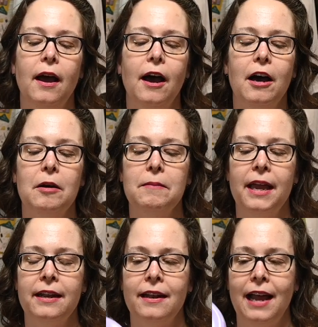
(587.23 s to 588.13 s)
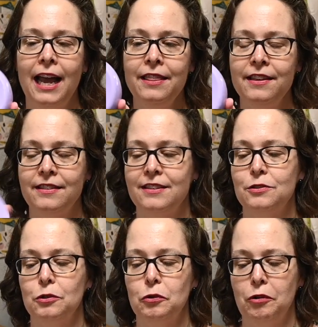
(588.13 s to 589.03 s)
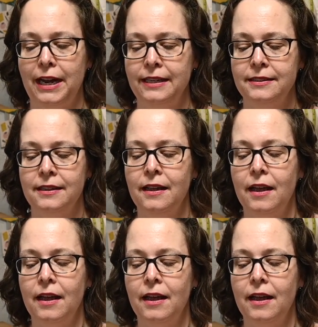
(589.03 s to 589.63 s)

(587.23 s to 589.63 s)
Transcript: And I think these are great.